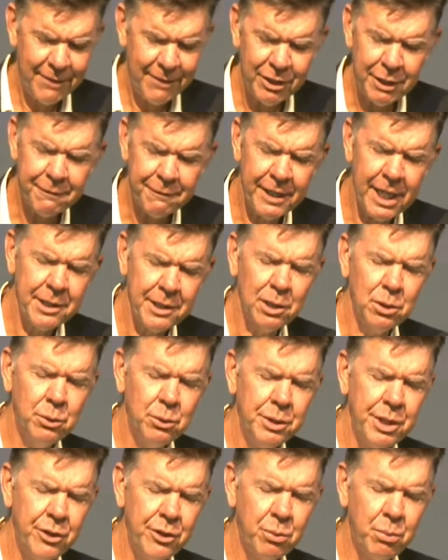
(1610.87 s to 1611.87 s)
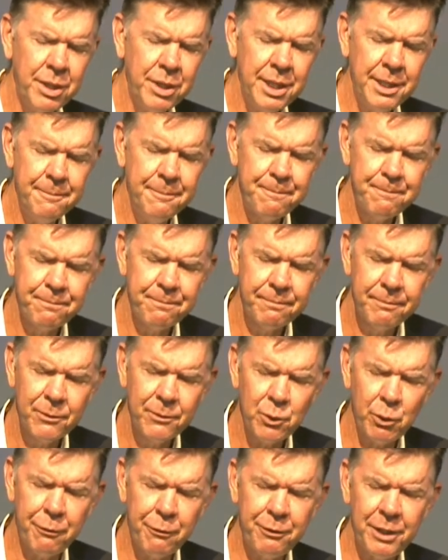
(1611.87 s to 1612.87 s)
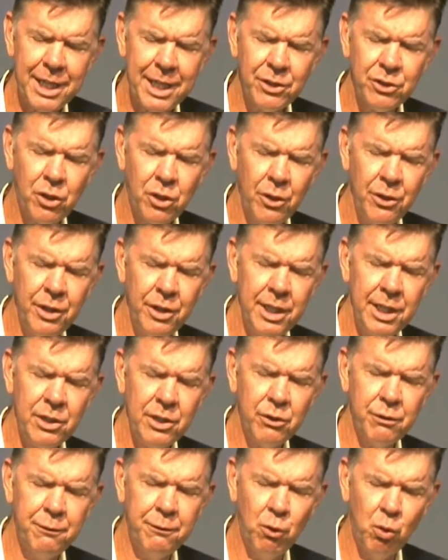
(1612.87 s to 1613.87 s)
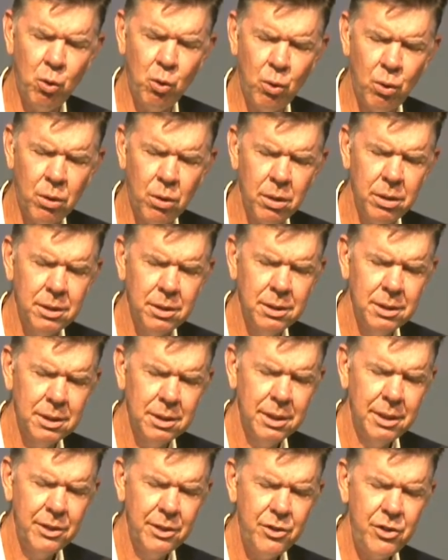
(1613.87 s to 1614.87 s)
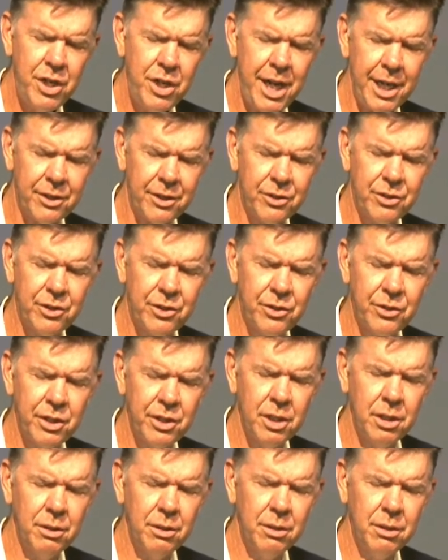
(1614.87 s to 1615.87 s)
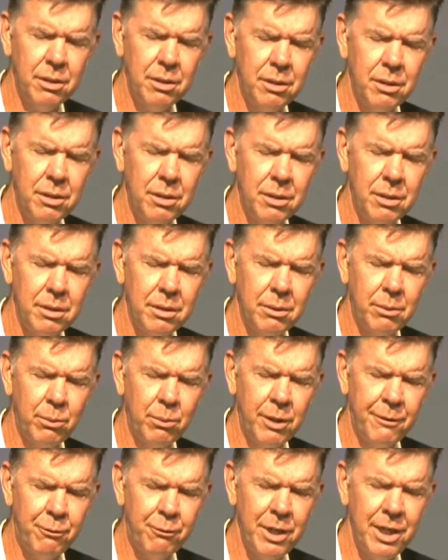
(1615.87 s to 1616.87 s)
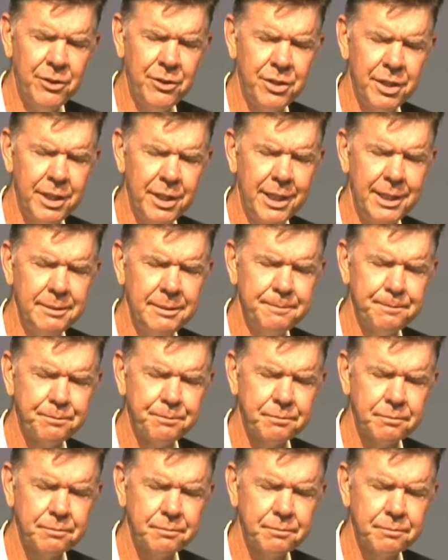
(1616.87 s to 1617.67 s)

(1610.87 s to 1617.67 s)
Heavenly Father, Lord, as we reflect on these four texts that we've read today,